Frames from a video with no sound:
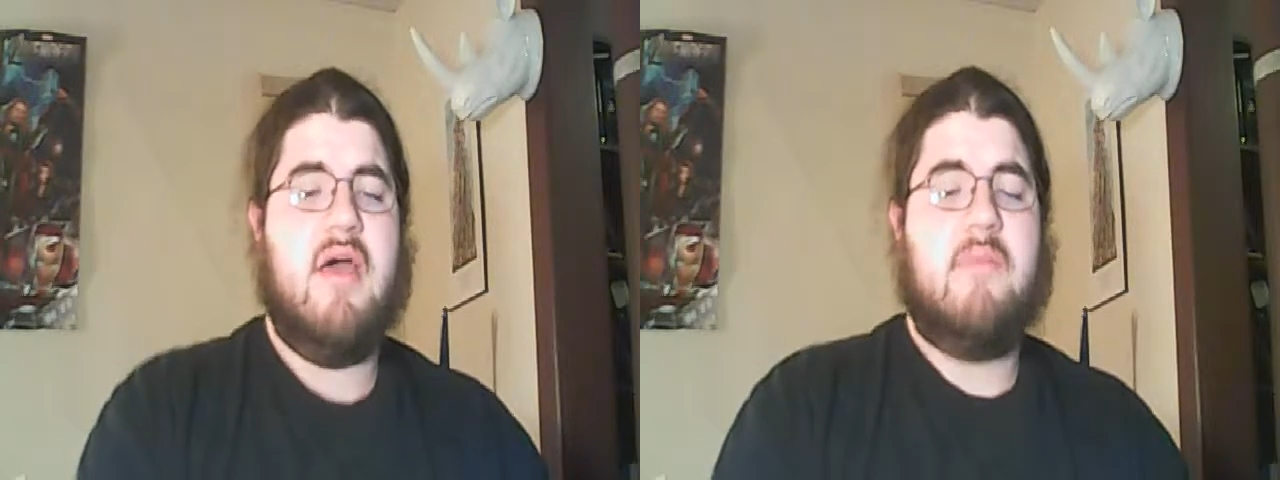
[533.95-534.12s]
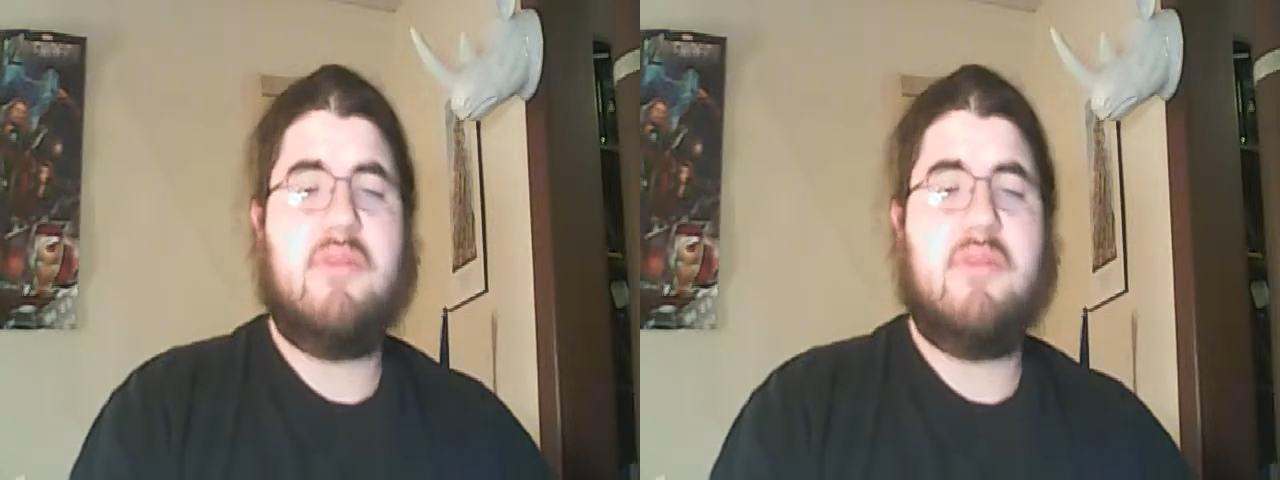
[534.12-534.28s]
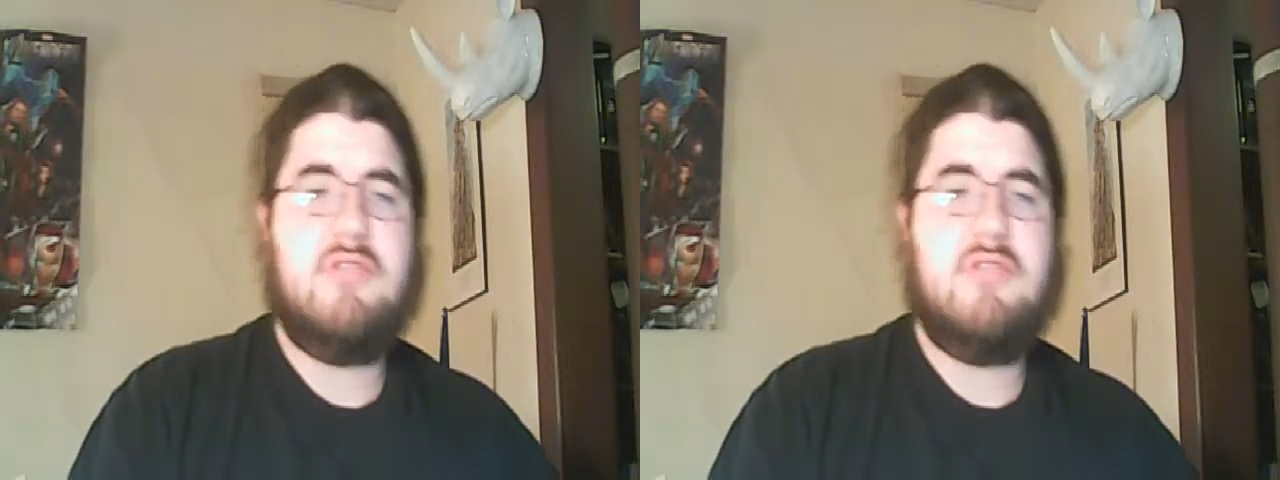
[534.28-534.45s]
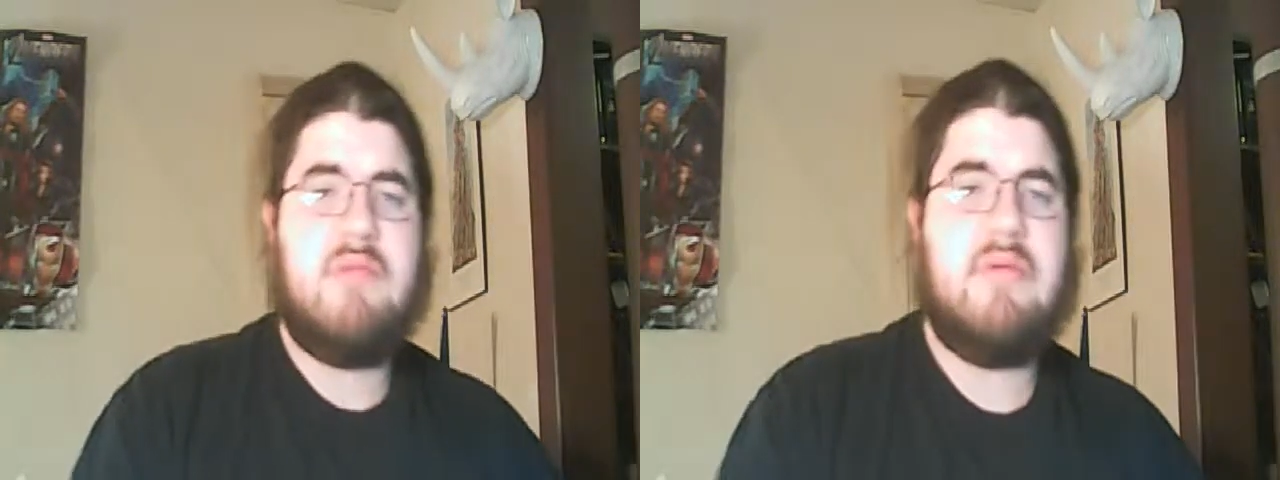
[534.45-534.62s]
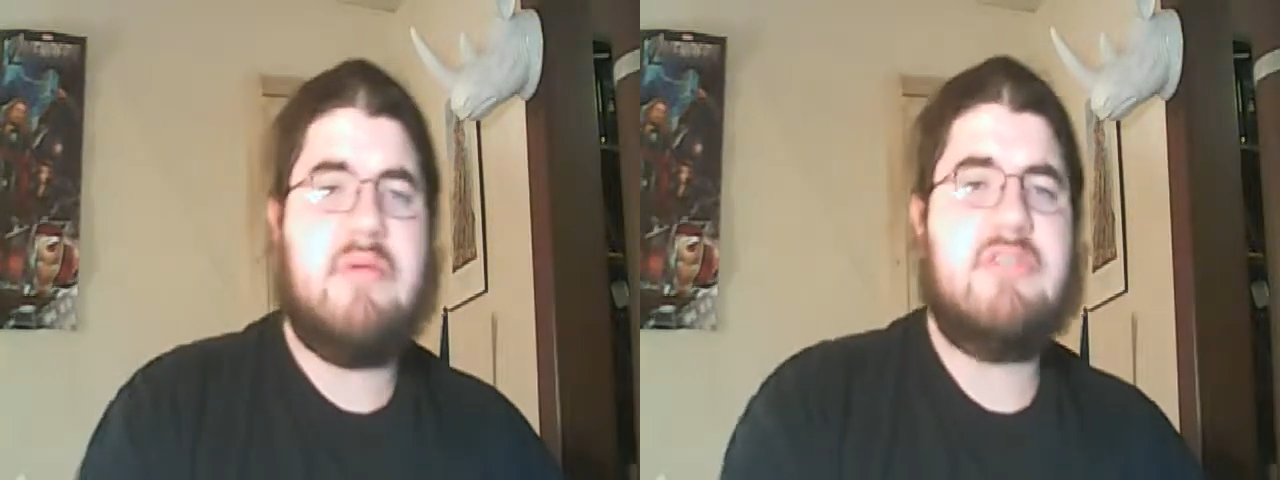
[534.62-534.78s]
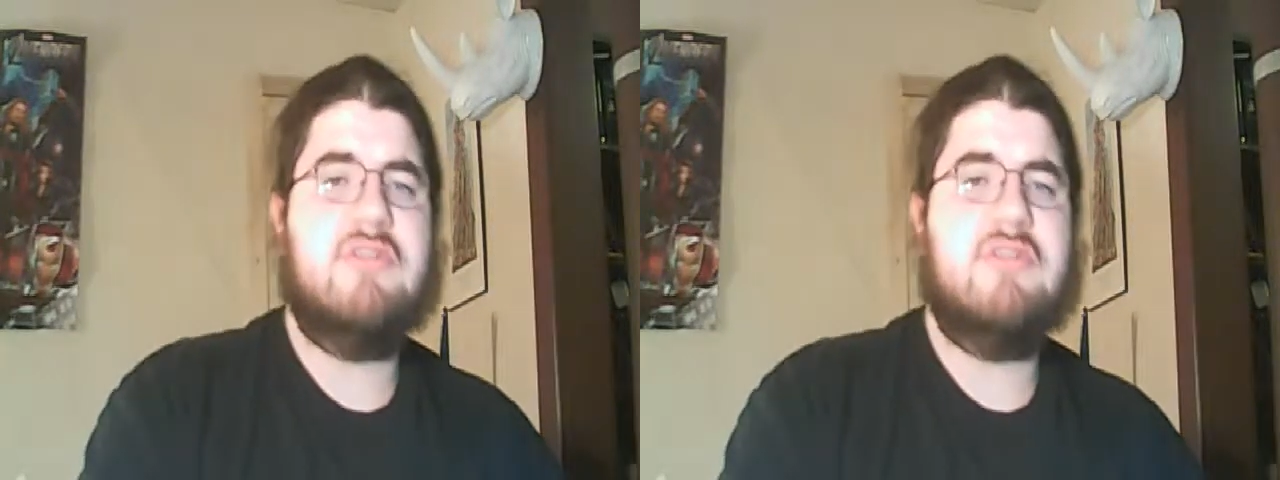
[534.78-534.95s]
But those are my
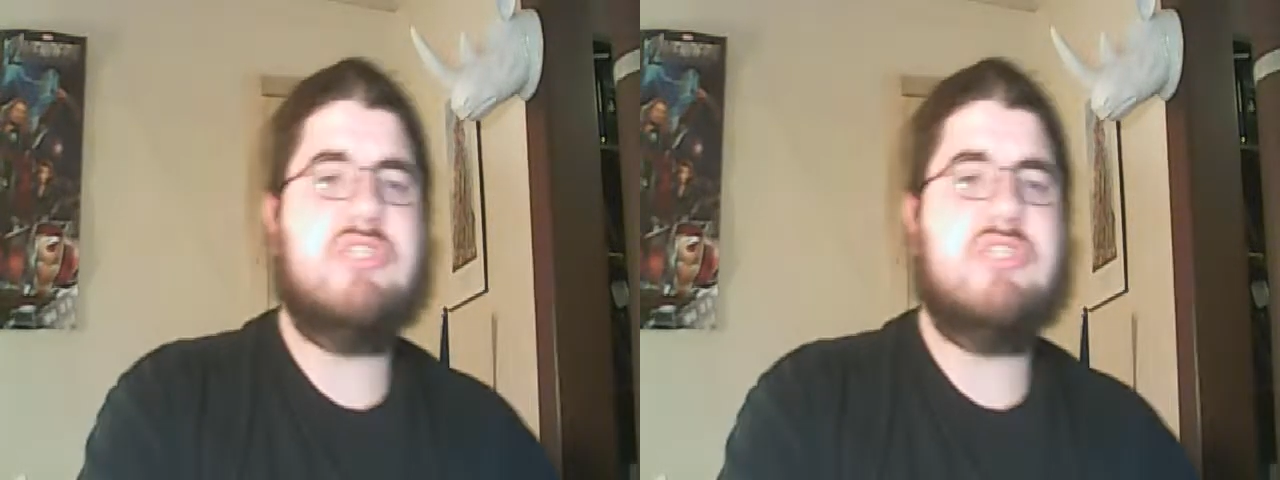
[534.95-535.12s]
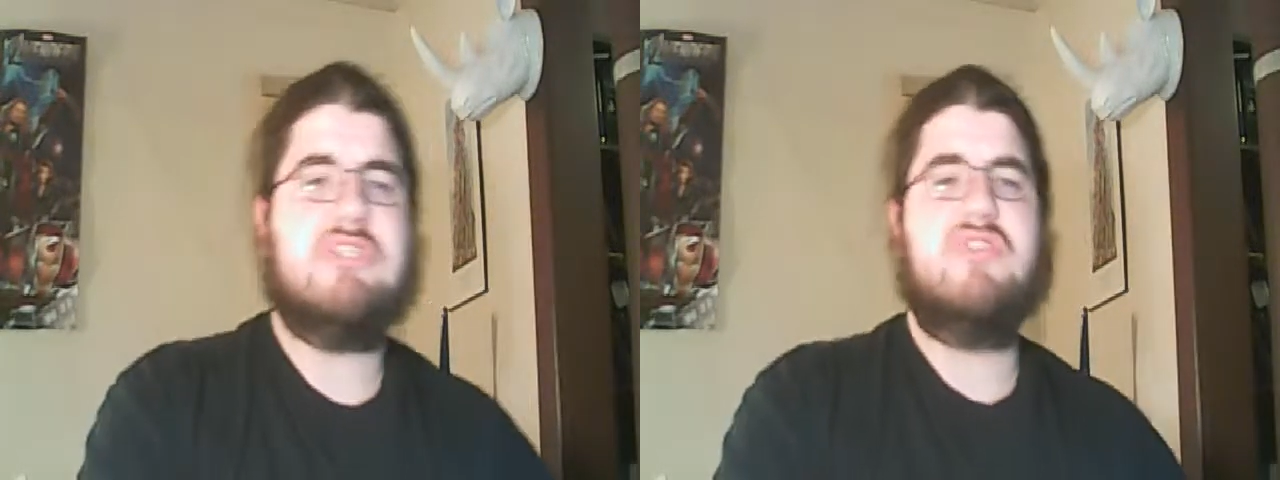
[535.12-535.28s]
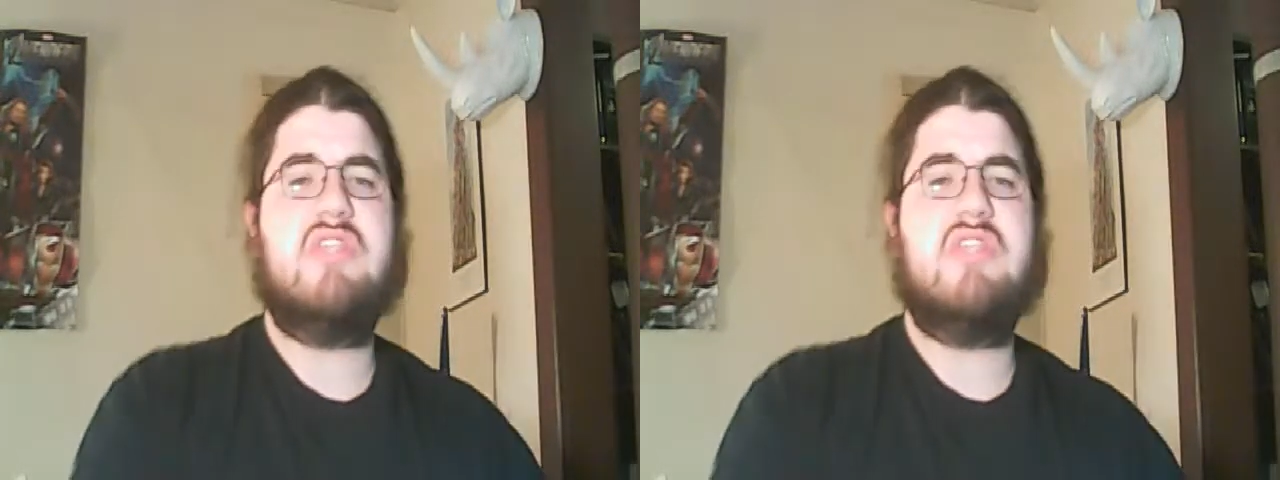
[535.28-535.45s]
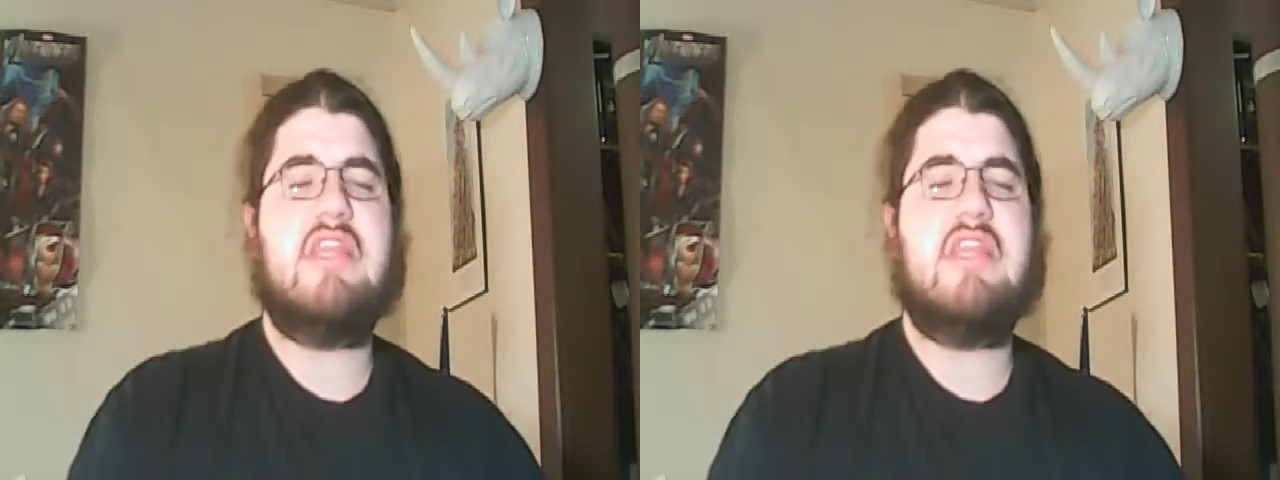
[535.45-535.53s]
resolutions. Those